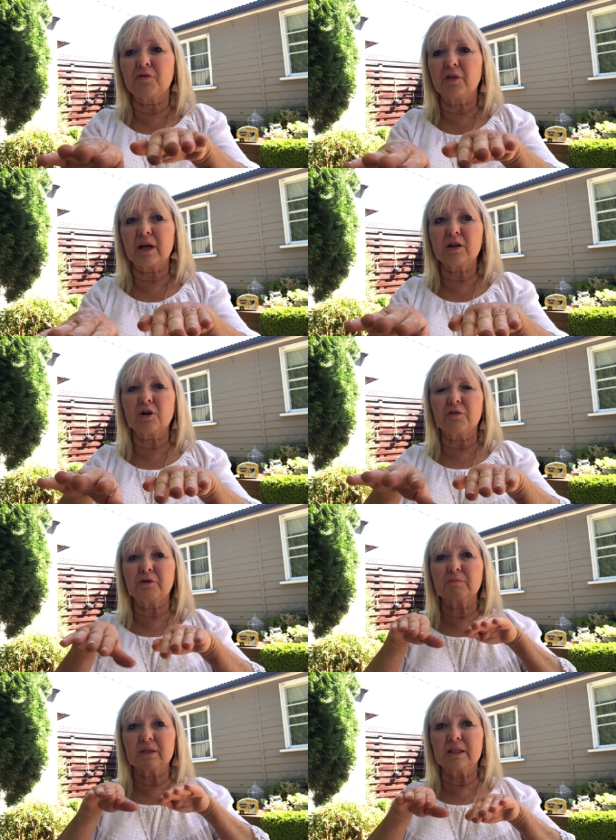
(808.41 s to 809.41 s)
and they can go
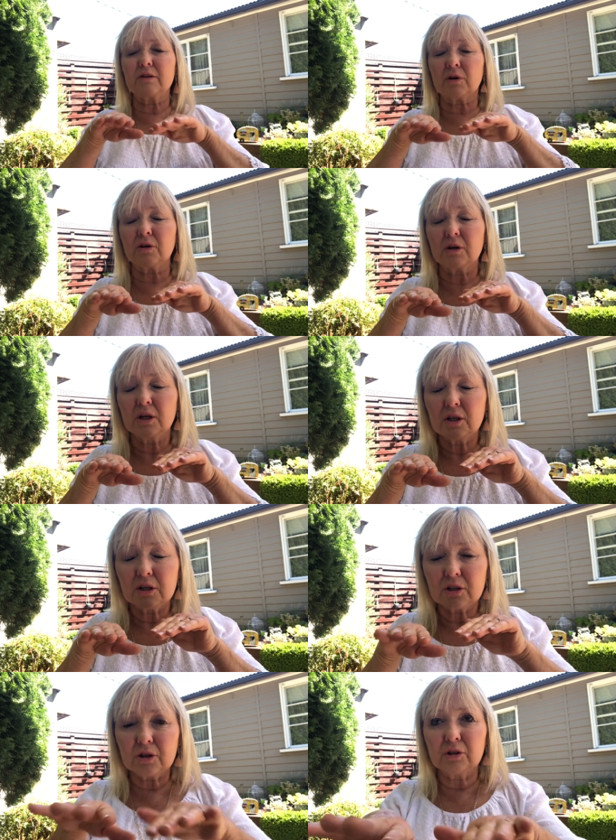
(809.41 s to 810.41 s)
from zero
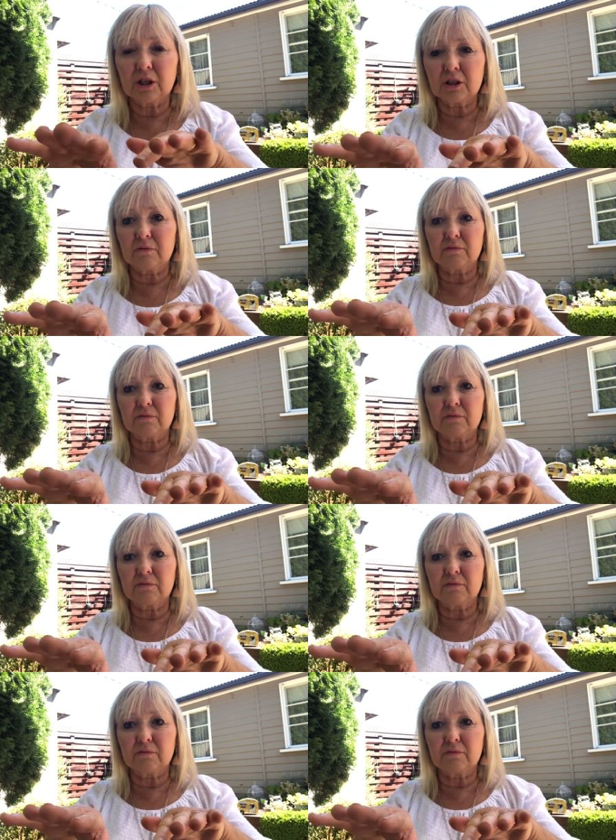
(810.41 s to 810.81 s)
to like